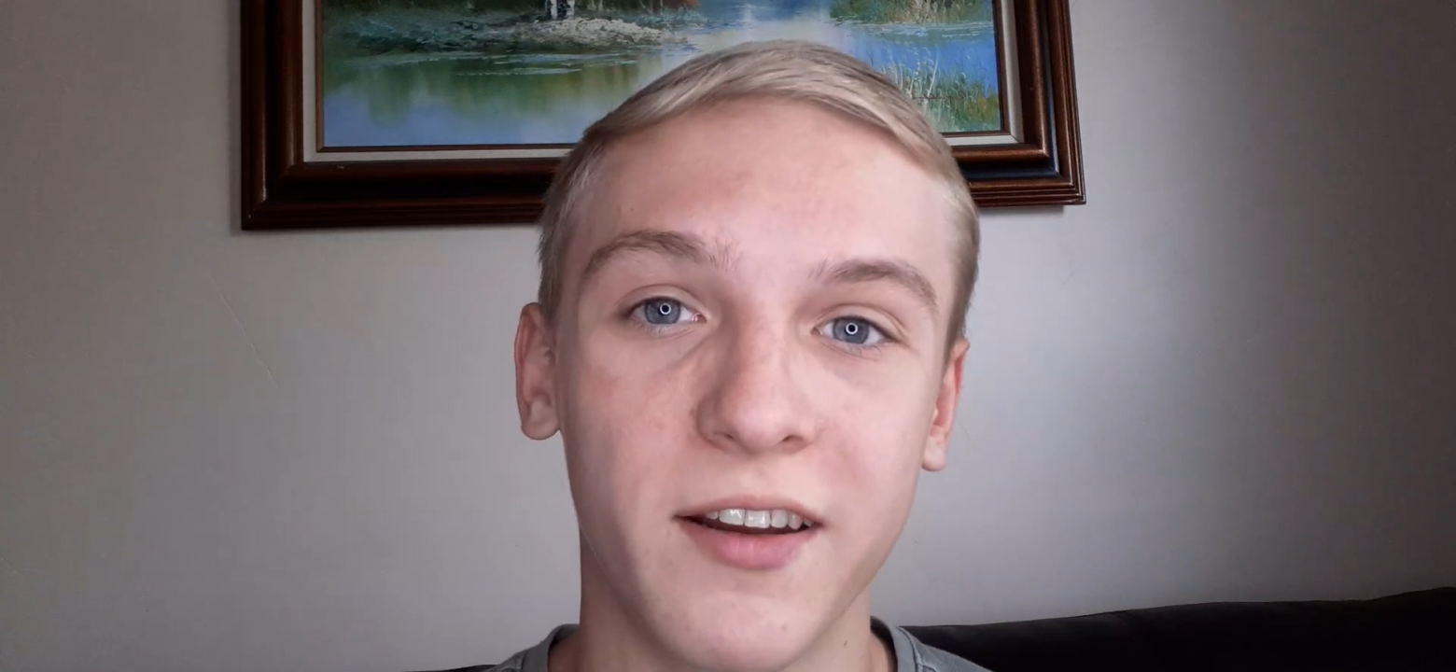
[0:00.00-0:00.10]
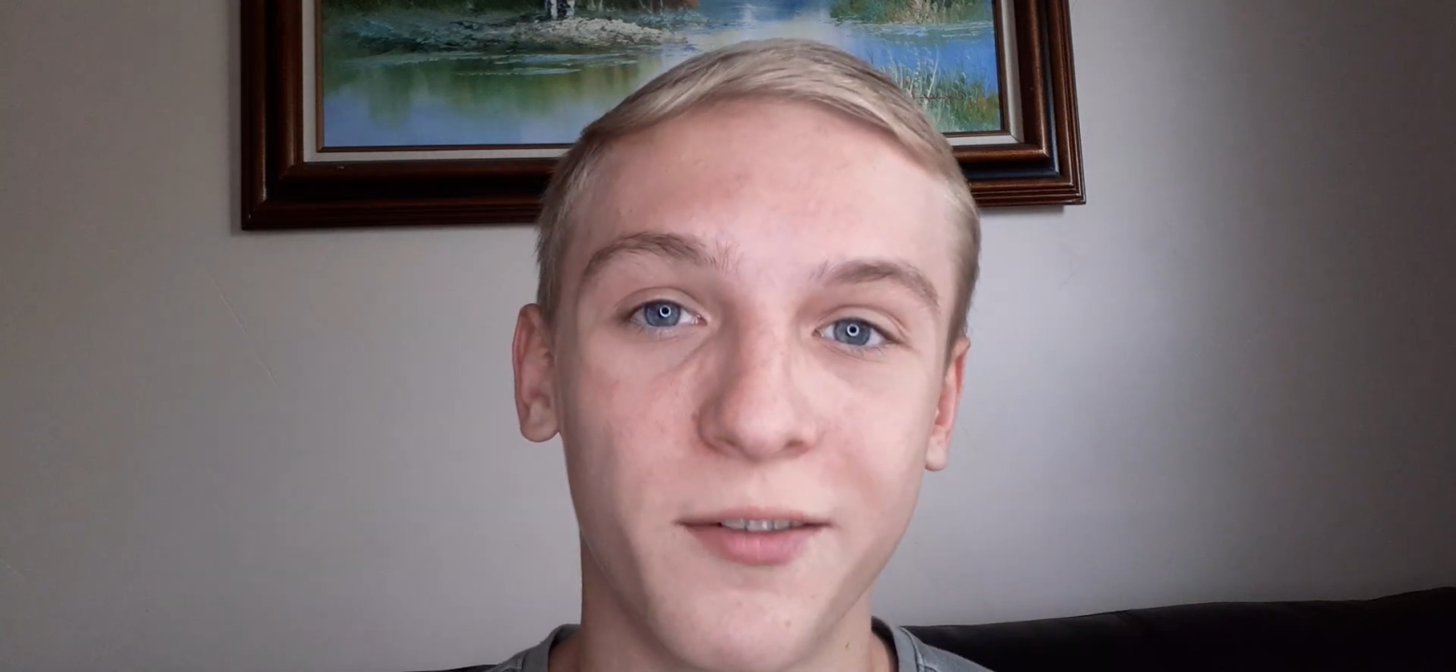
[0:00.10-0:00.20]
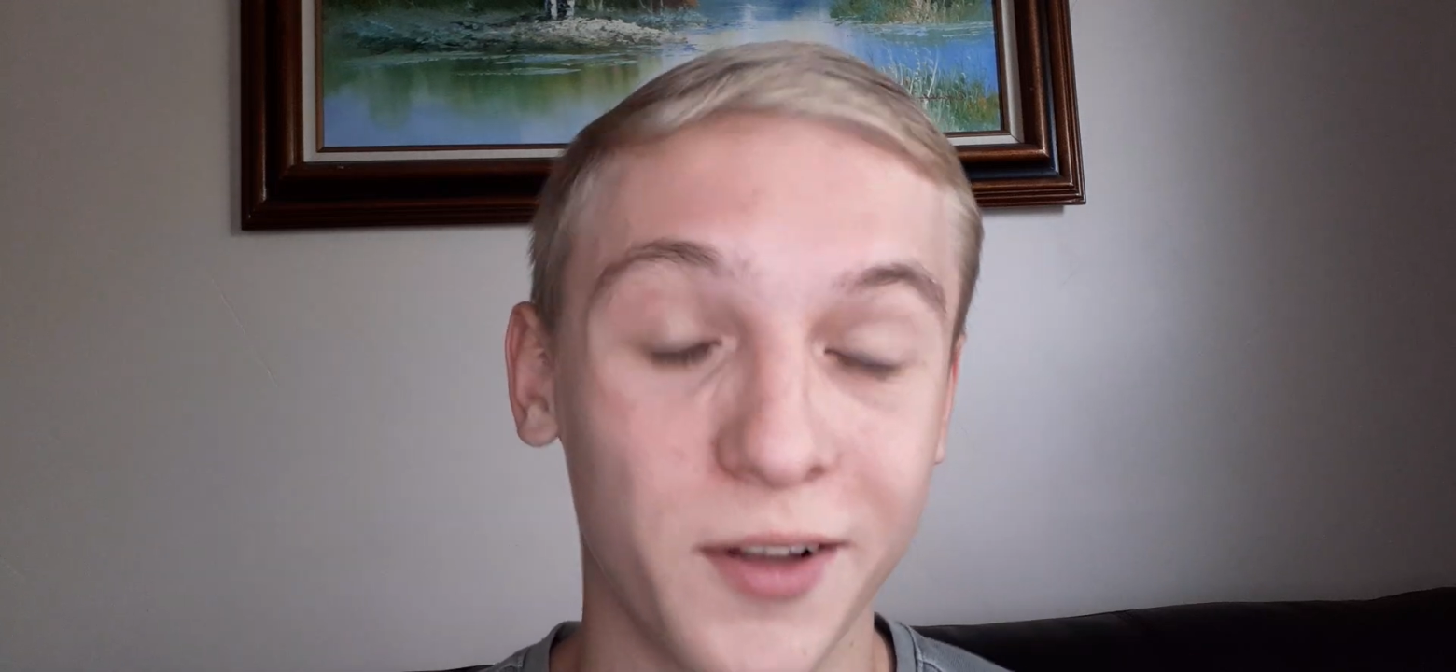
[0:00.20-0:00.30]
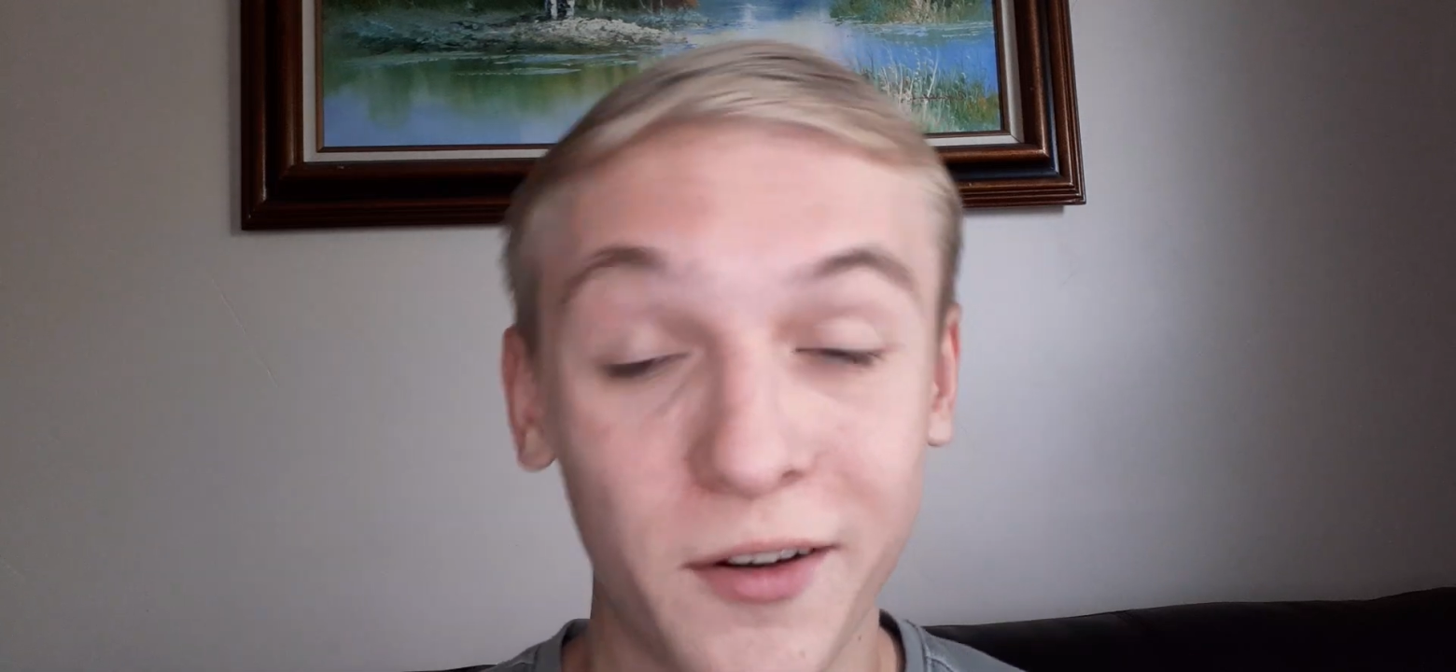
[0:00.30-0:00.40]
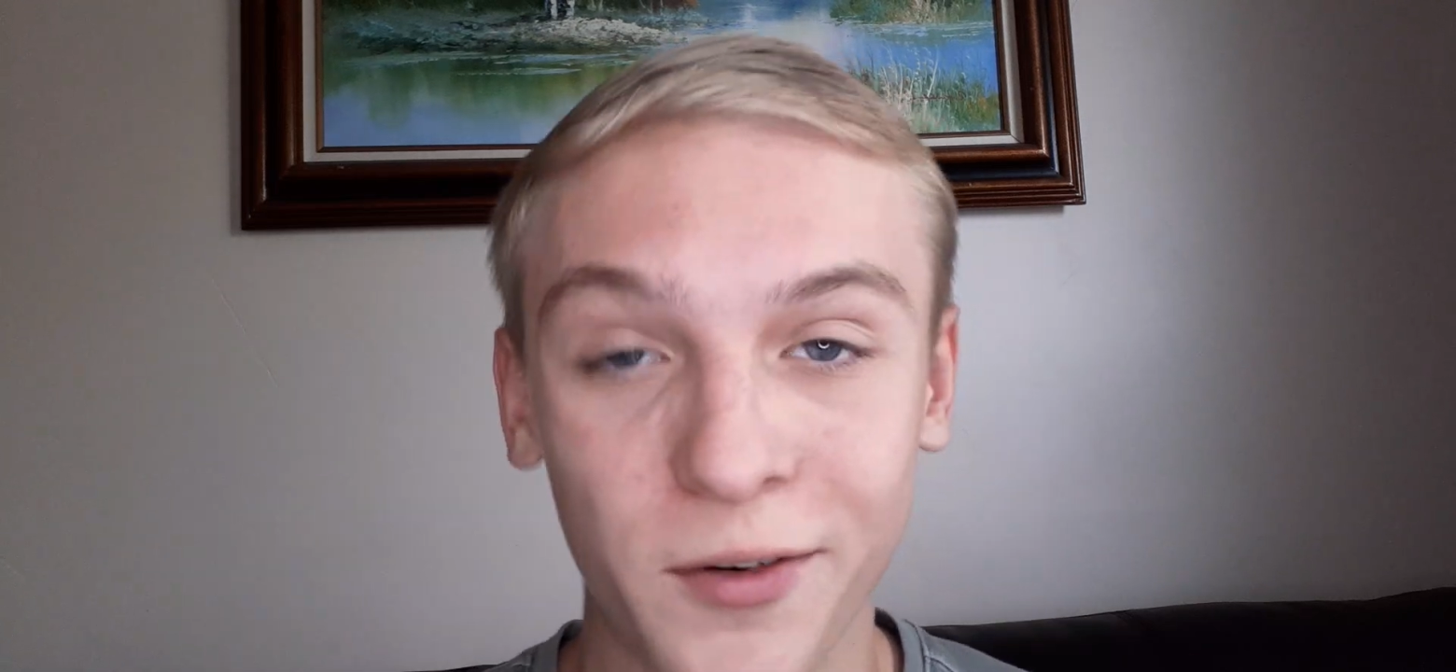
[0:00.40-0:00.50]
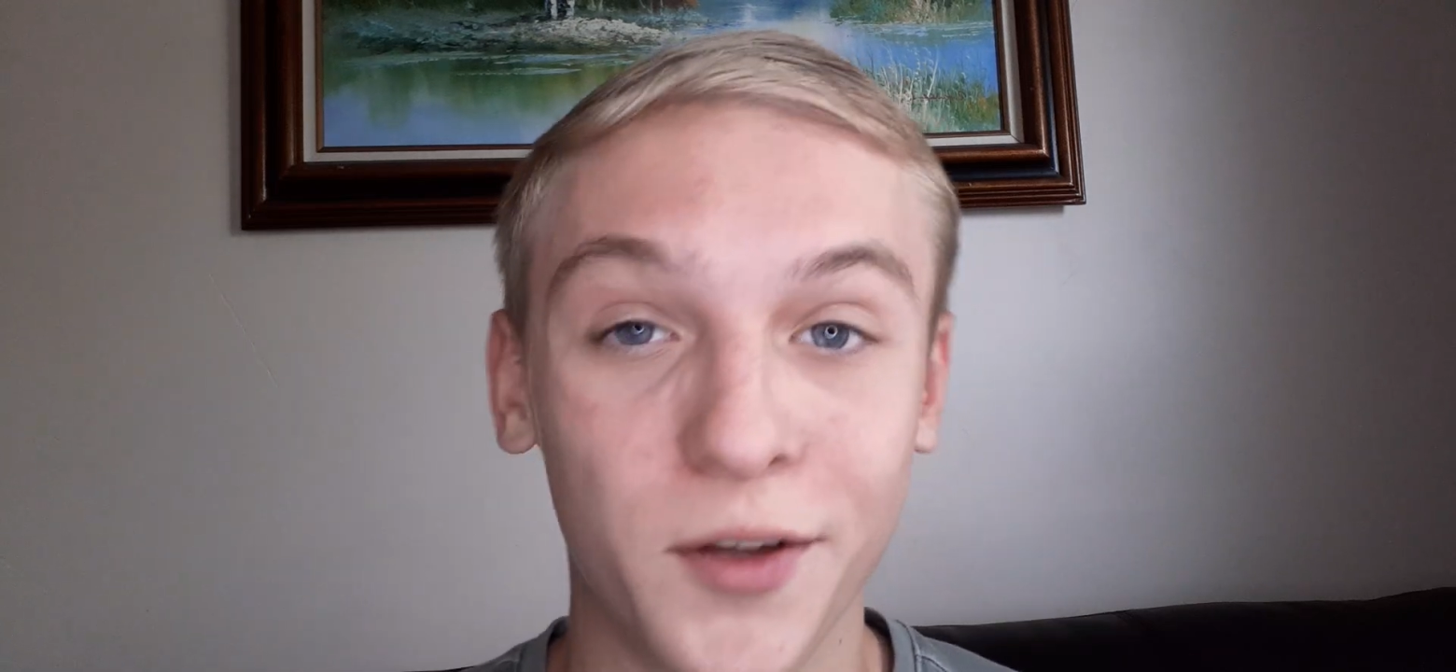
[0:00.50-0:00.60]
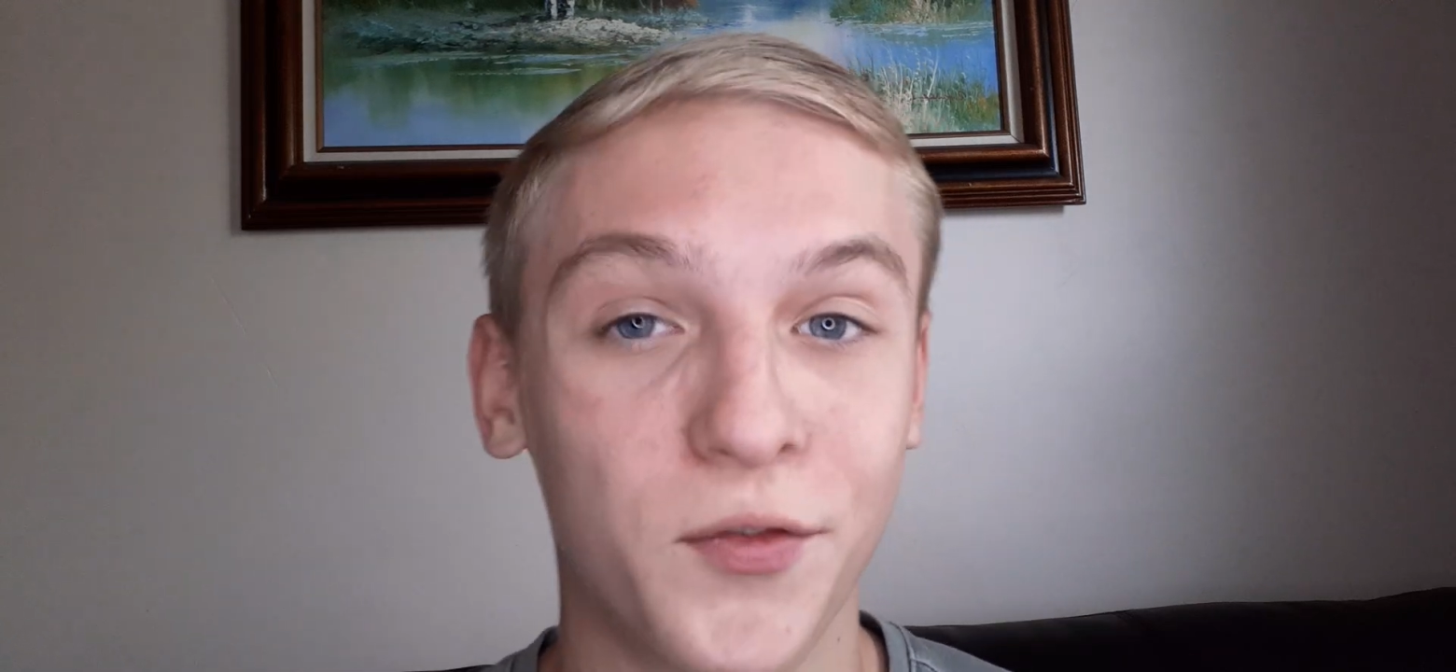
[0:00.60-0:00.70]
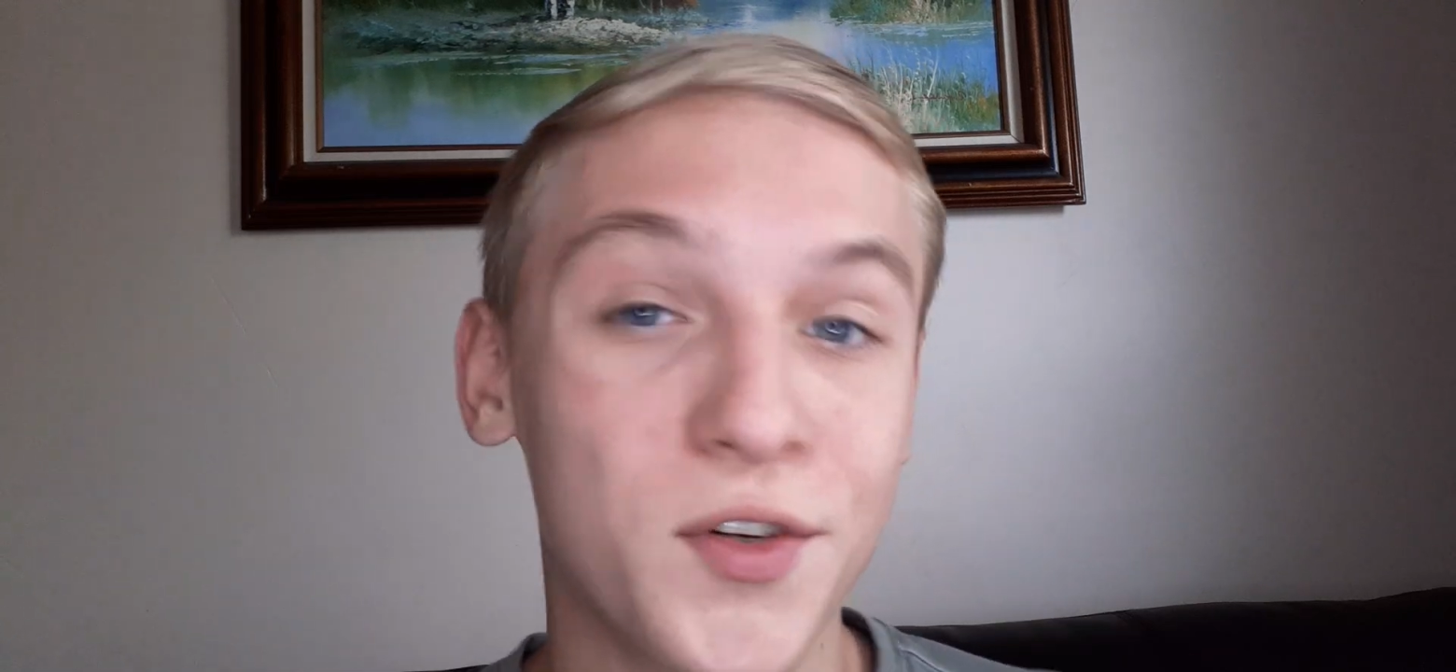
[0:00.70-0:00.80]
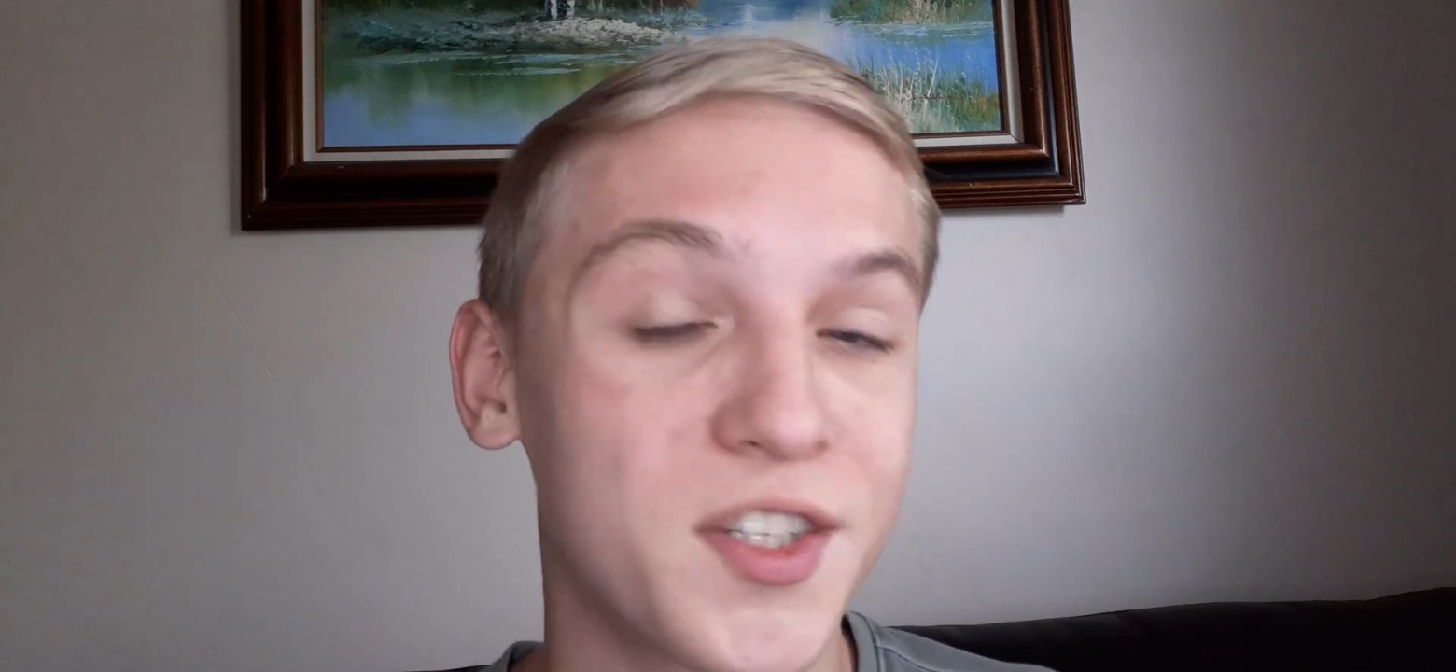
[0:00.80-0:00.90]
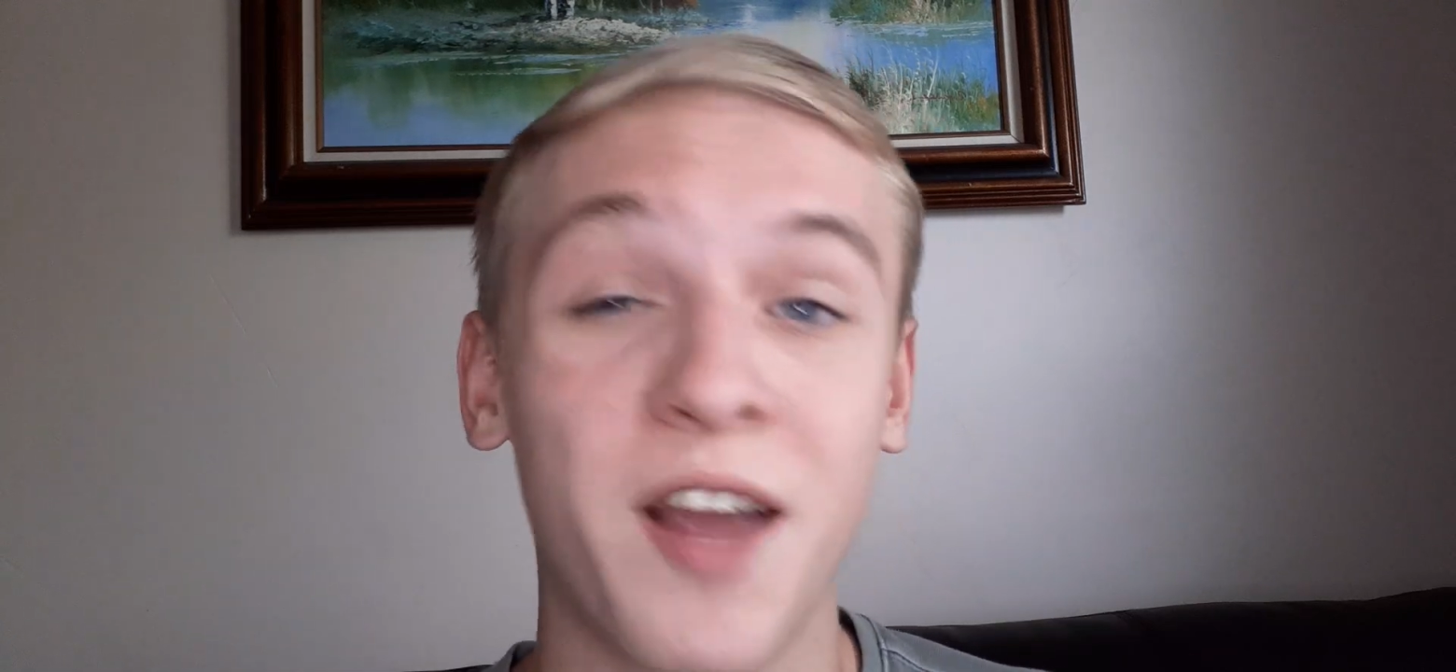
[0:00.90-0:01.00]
Like for the first